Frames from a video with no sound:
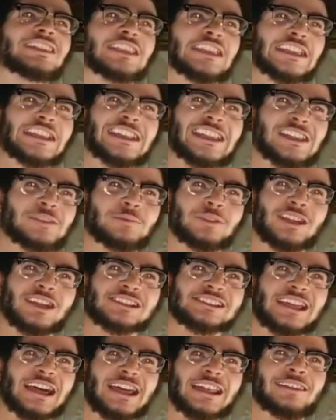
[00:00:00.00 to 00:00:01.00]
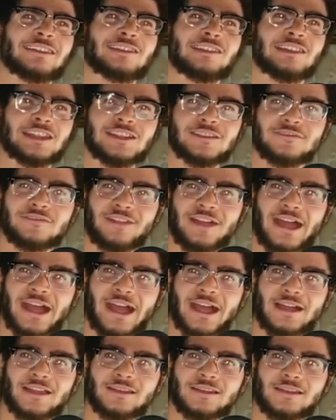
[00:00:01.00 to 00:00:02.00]
idiot because I didn't think of
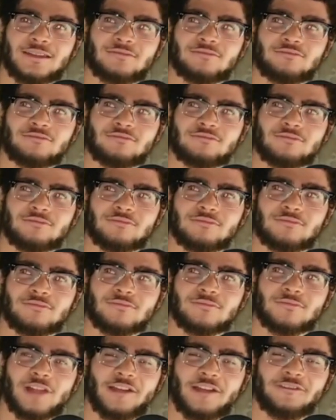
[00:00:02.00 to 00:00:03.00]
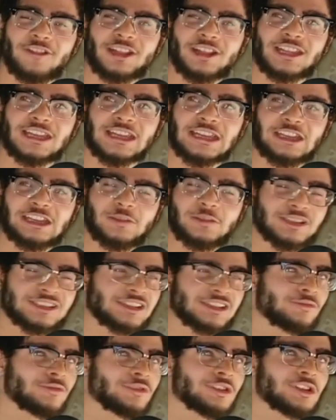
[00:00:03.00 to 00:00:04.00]
that. I feel like an idiot
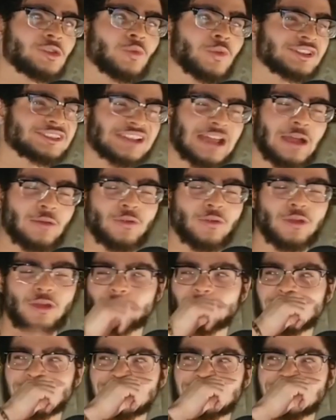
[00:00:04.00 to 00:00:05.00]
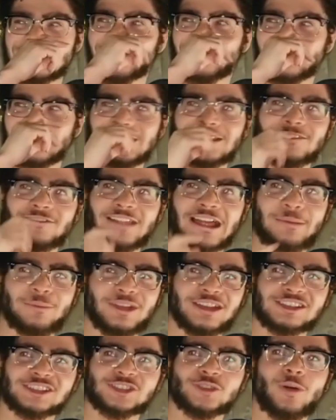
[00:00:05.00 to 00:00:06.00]
because I really wasn't. I really didn't think of that,
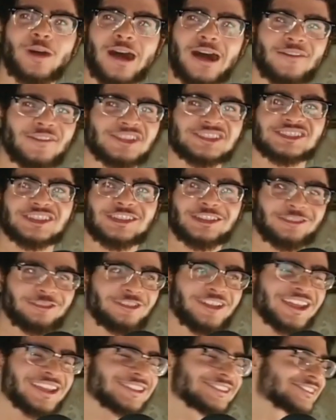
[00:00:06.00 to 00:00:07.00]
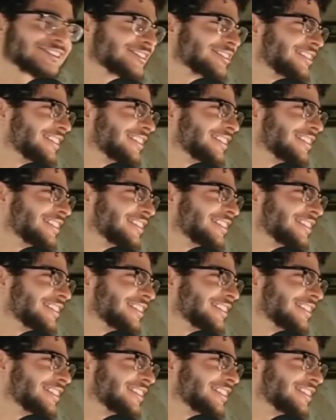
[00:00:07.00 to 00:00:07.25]
but it's so obvious in your face.